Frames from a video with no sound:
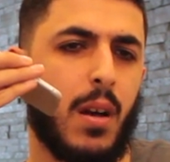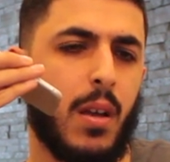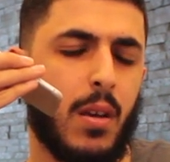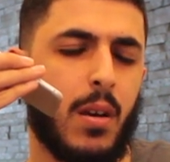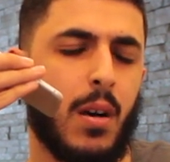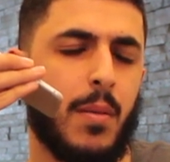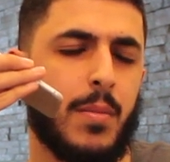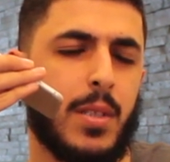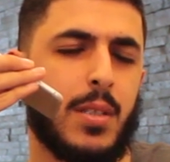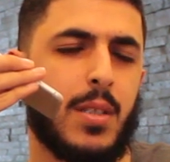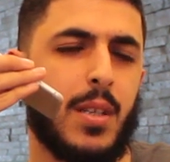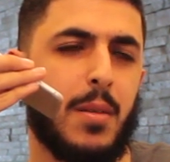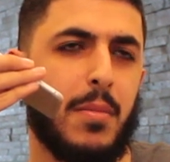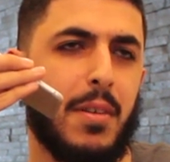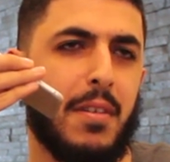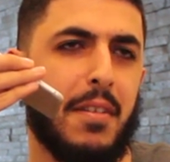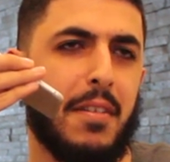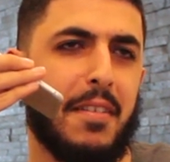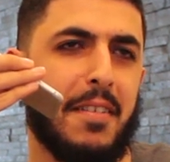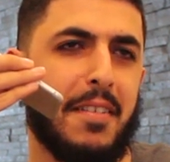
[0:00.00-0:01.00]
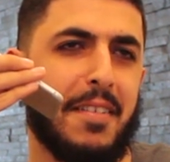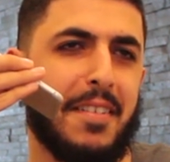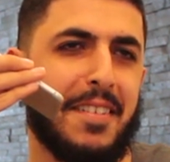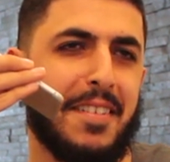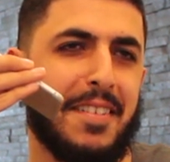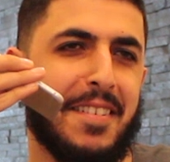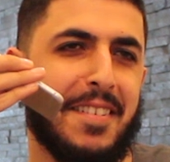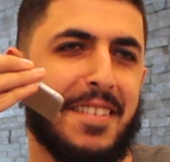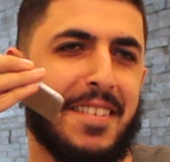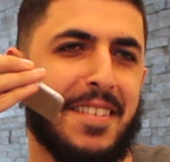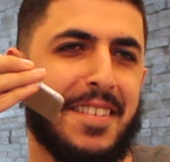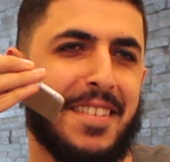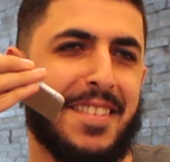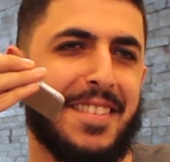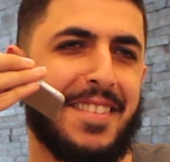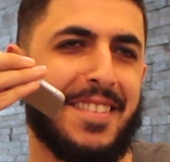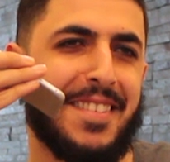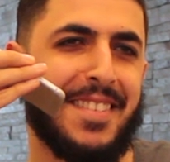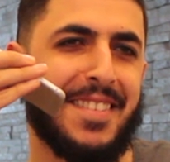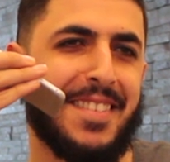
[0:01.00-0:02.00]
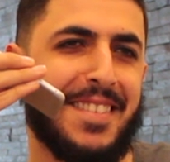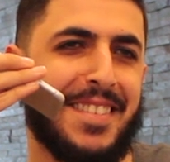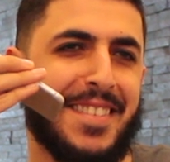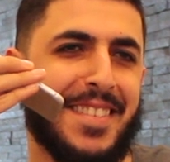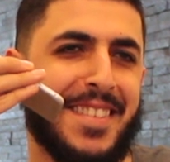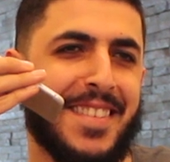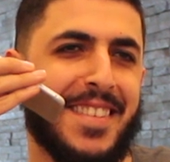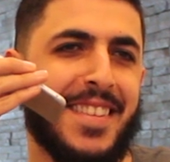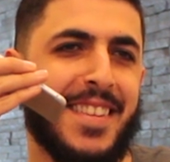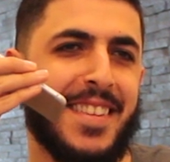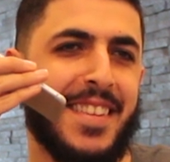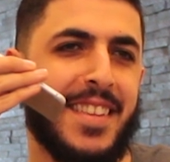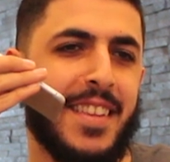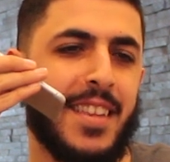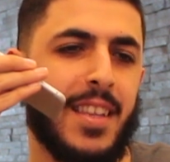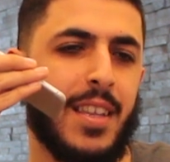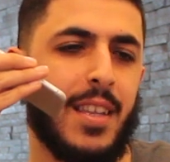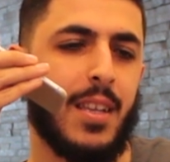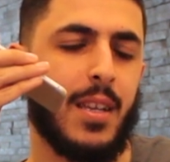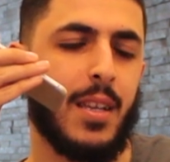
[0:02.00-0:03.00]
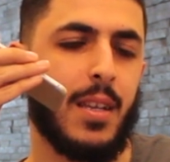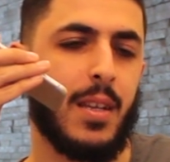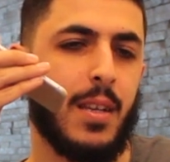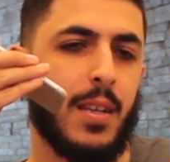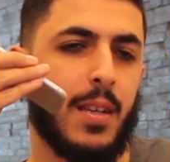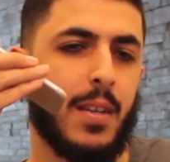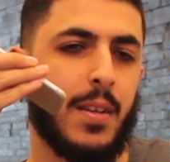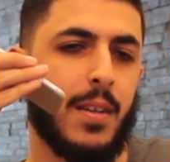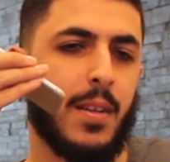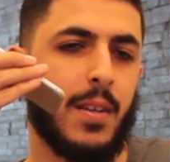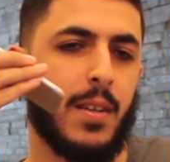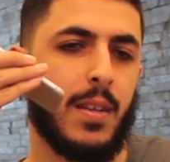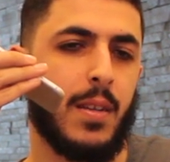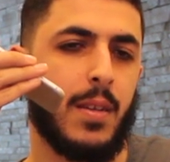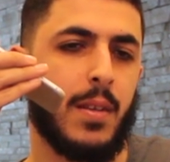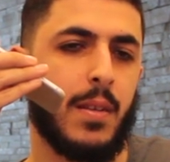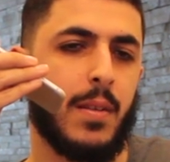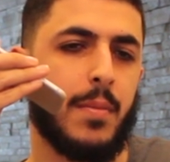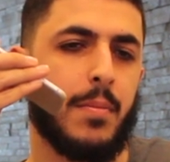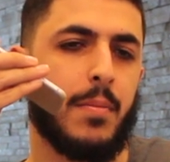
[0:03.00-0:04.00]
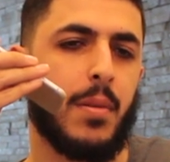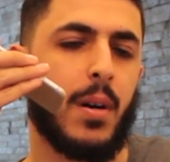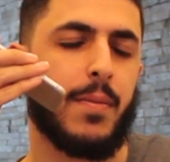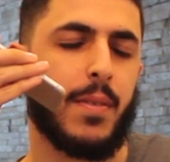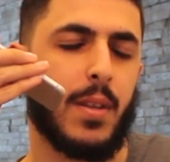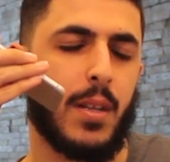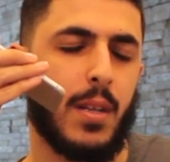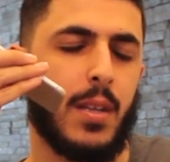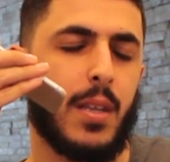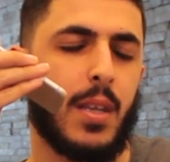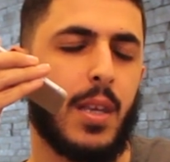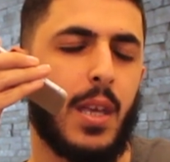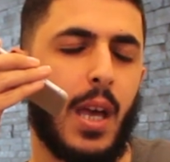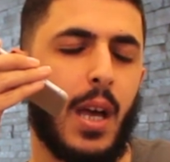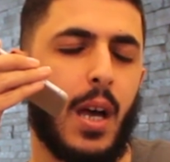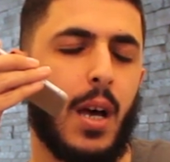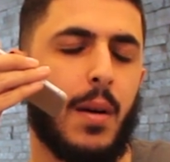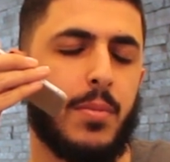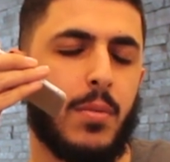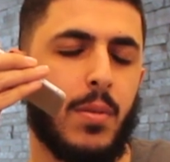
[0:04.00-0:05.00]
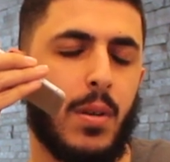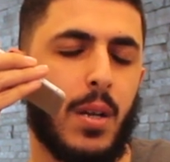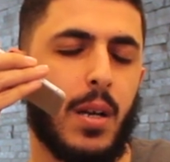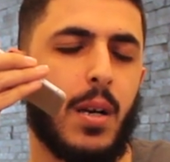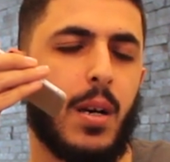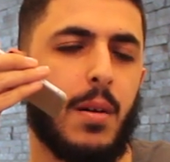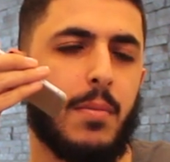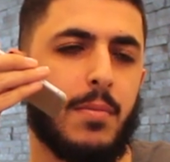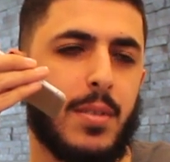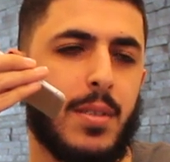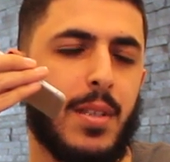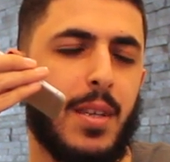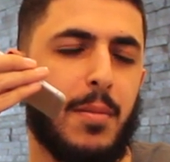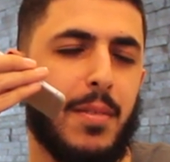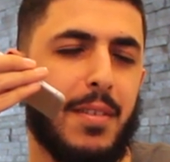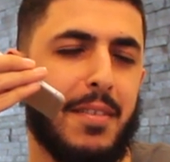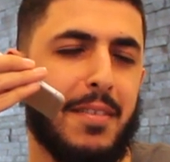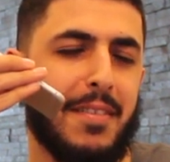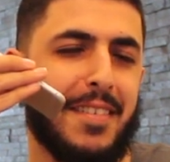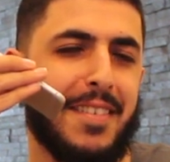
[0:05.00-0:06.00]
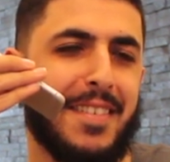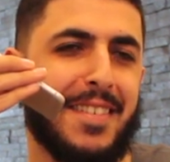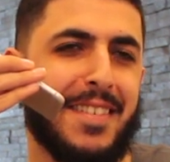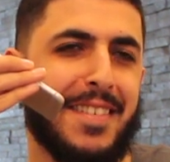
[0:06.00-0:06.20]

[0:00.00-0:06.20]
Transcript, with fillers: Are you coming to see me? No. Why would I come and see you? But get Abdul and come see me.